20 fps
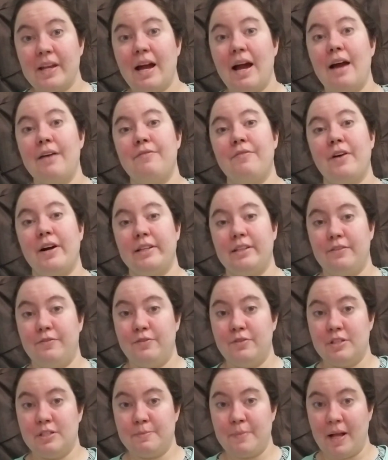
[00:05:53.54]
I find a
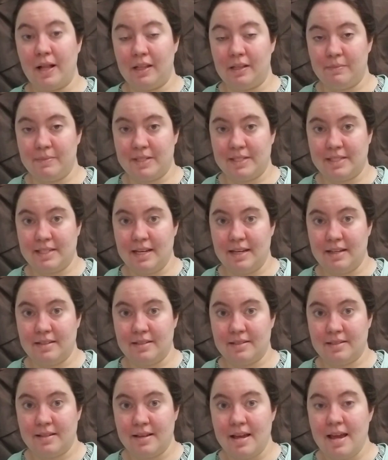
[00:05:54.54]
few spelling
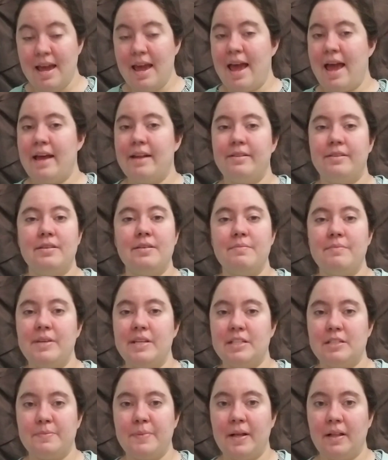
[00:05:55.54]
mistakes. And to
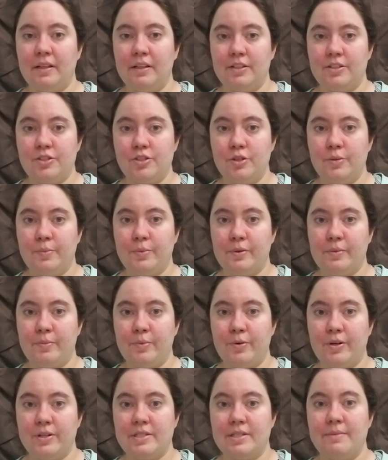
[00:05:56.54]
me, spelling is super
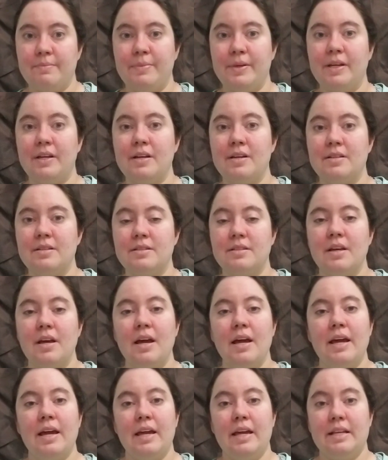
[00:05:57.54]
important because
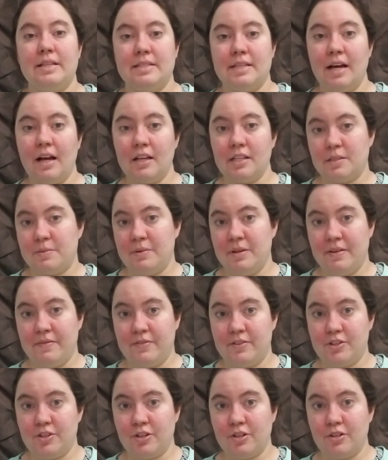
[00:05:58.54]
it tells me if
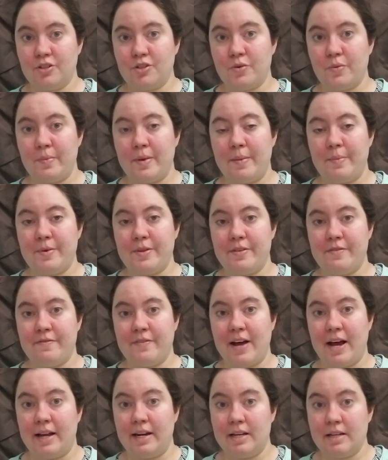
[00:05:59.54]
the children remember the
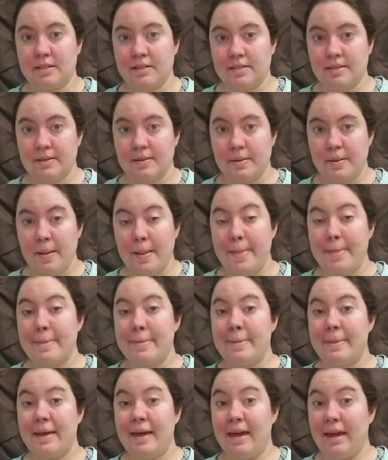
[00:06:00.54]
phonics,
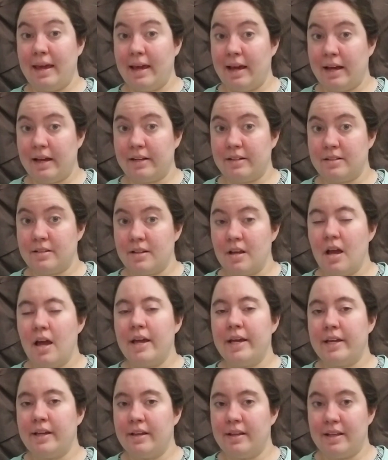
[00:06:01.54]
and
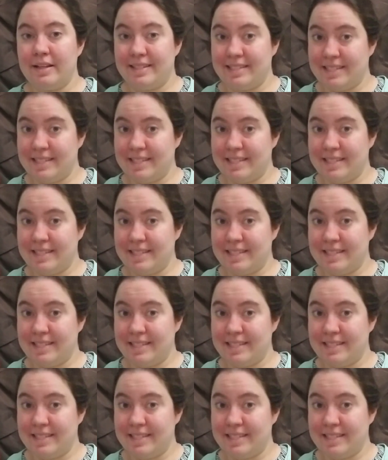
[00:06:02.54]
it